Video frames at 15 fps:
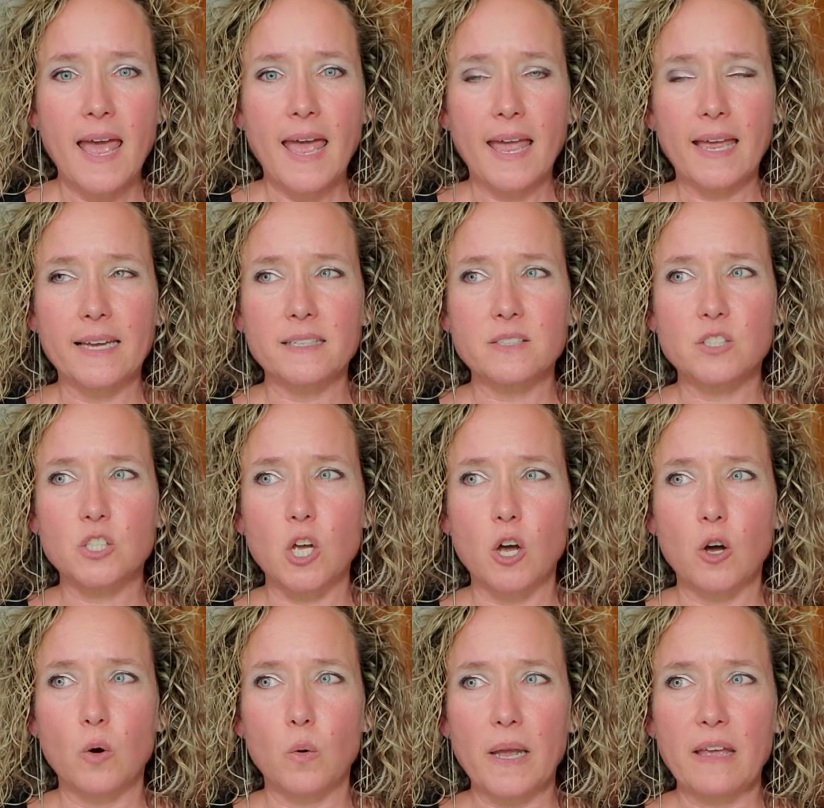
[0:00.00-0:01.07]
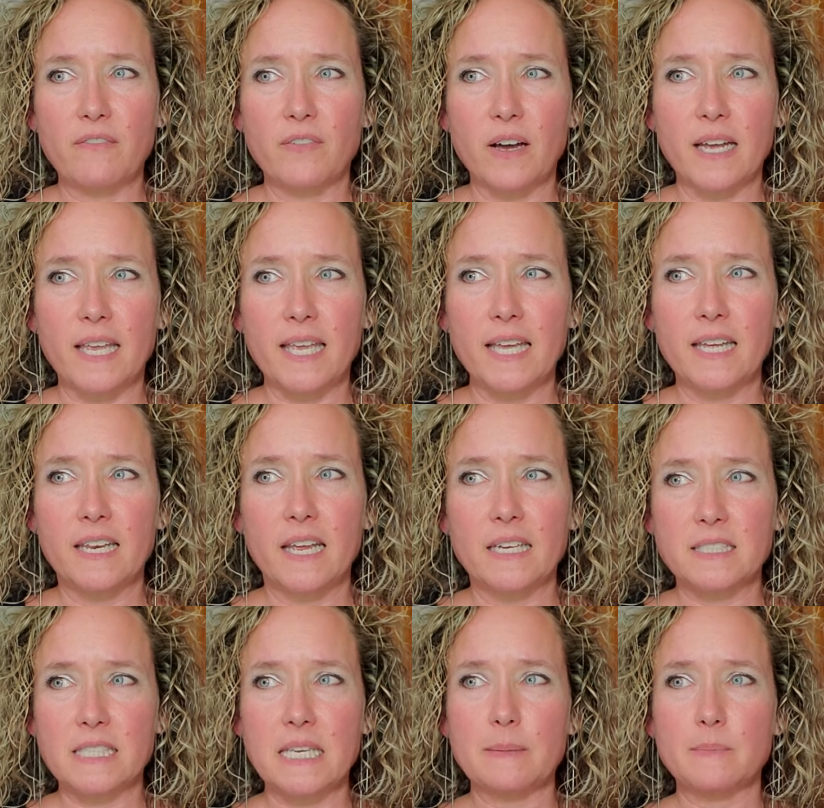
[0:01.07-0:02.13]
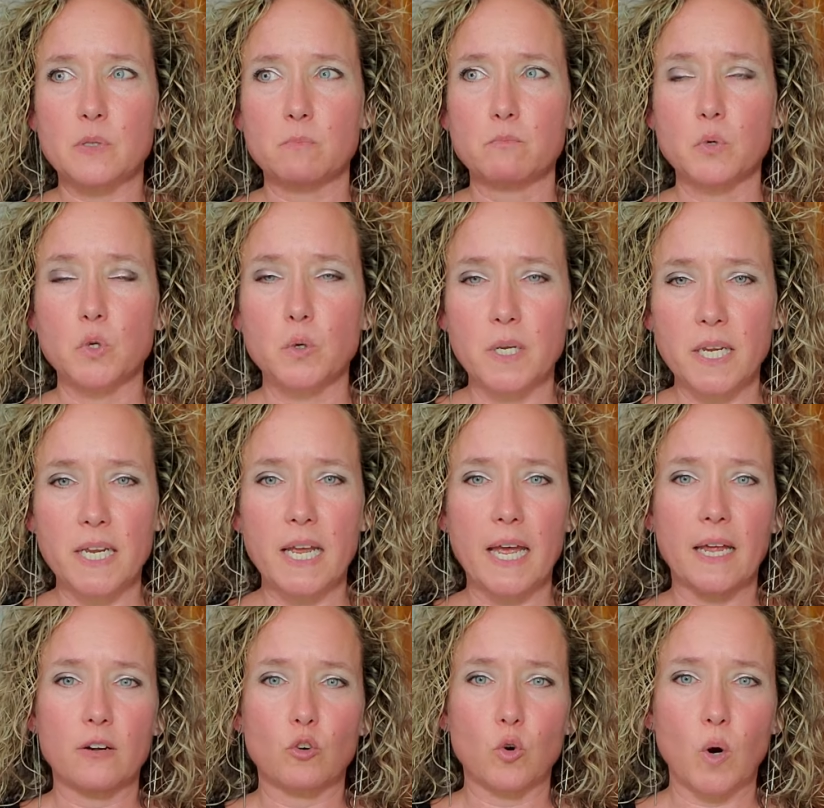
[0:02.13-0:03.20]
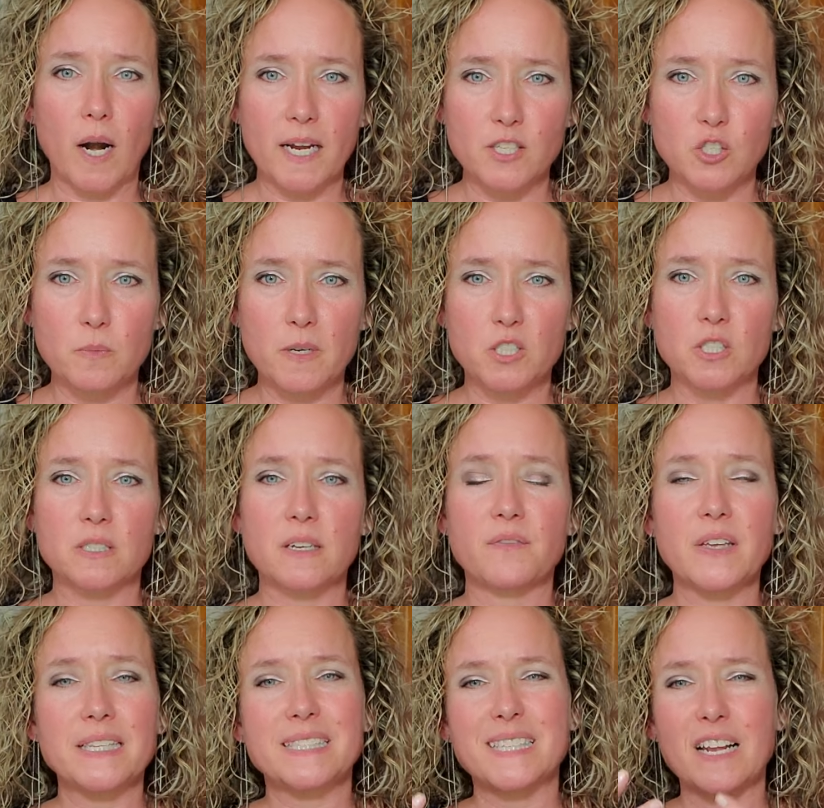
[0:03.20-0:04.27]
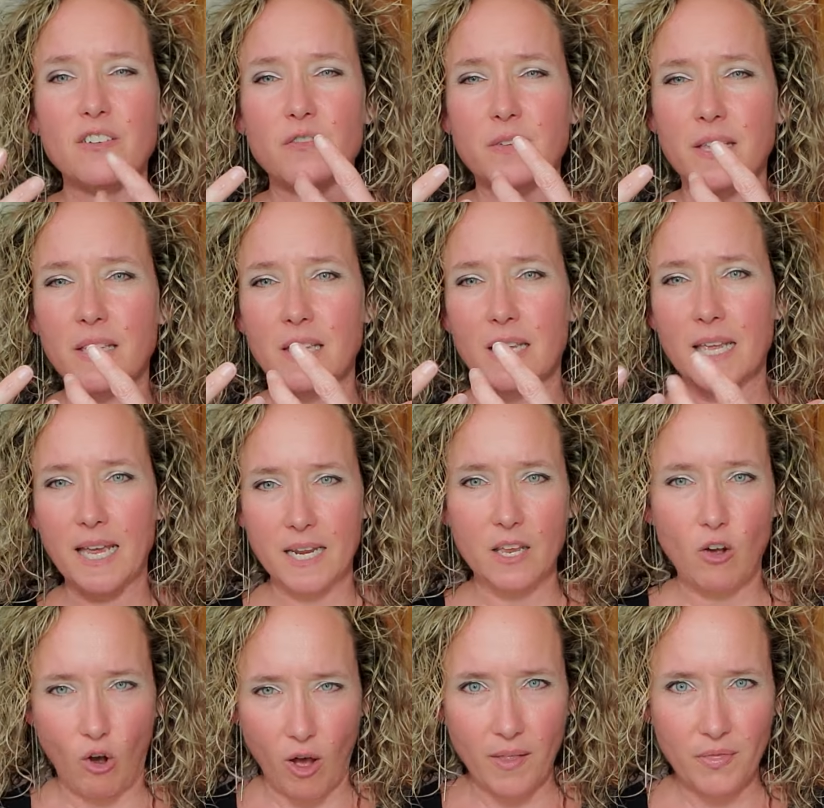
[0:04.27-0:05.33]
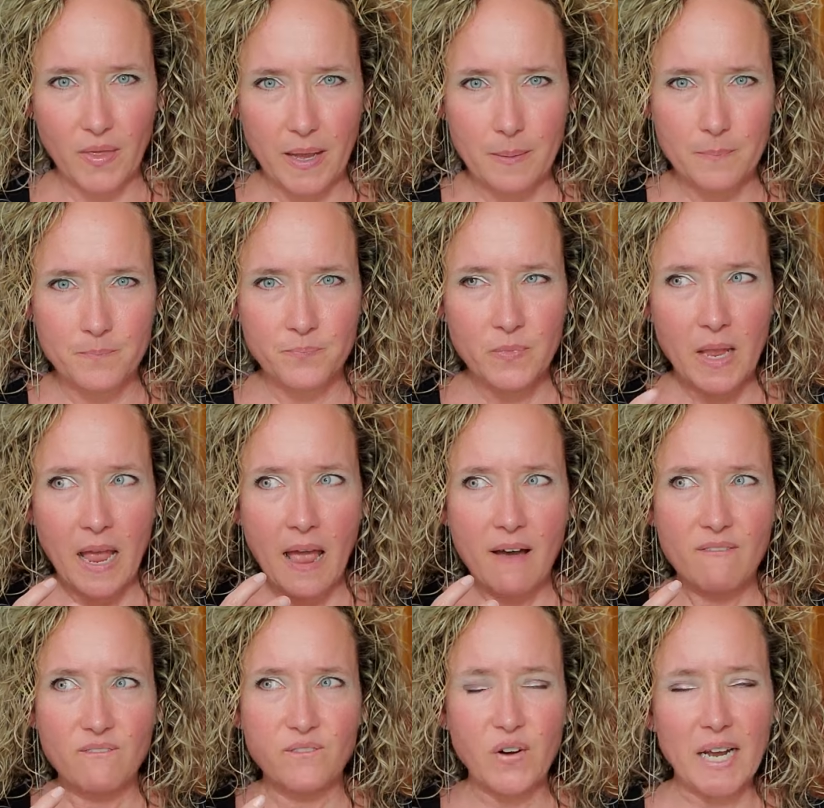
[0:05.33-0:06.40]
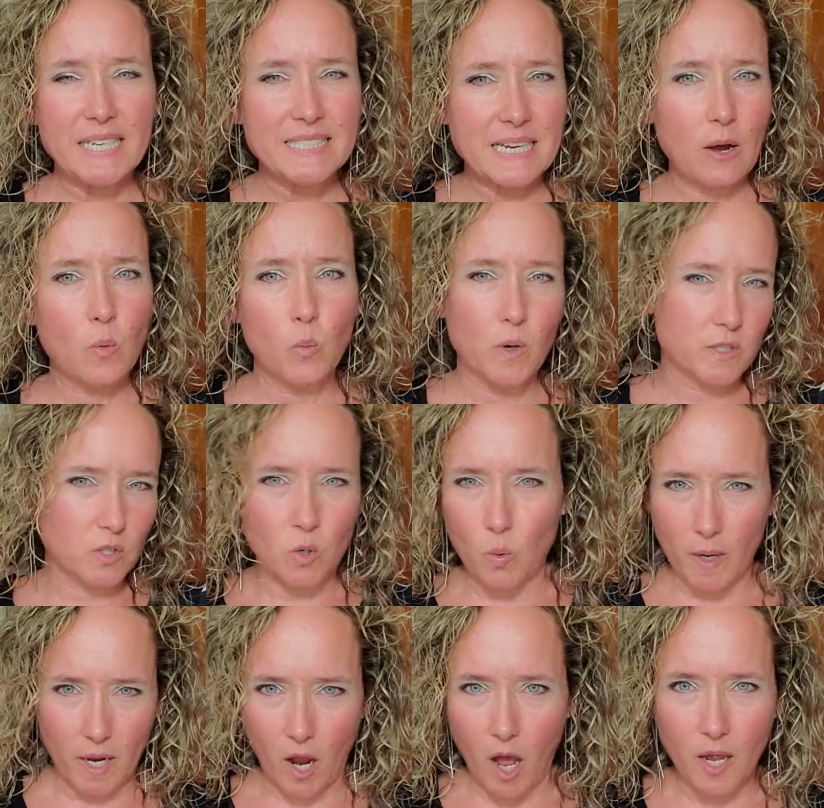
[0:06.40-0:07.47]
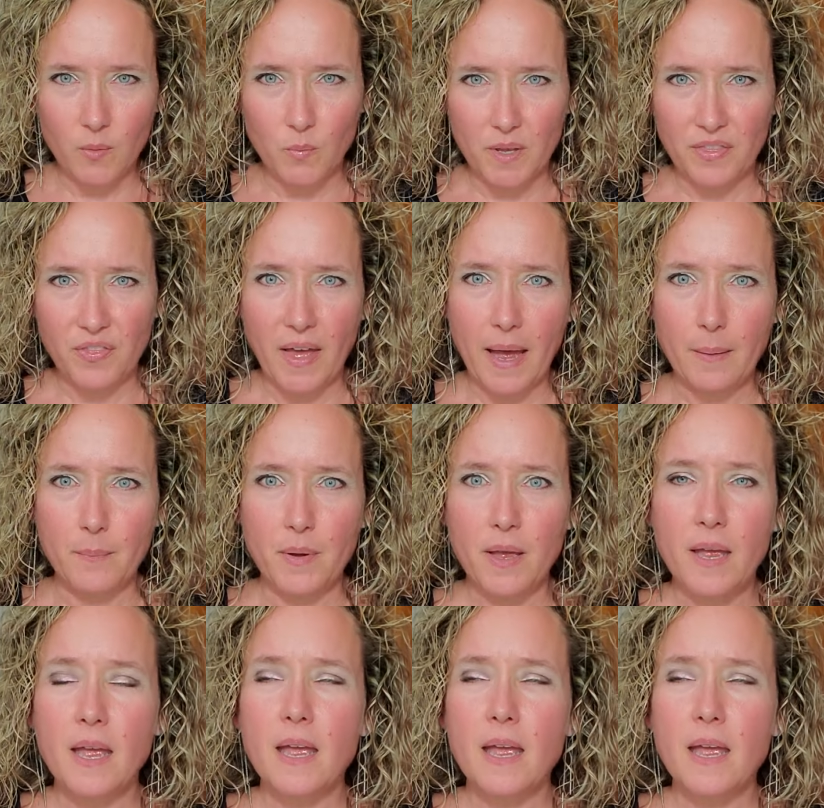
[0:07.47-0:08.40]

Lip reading: And so if a kid seems moody and cries too much and stuff, instead of getting on them, find out what's going on with them,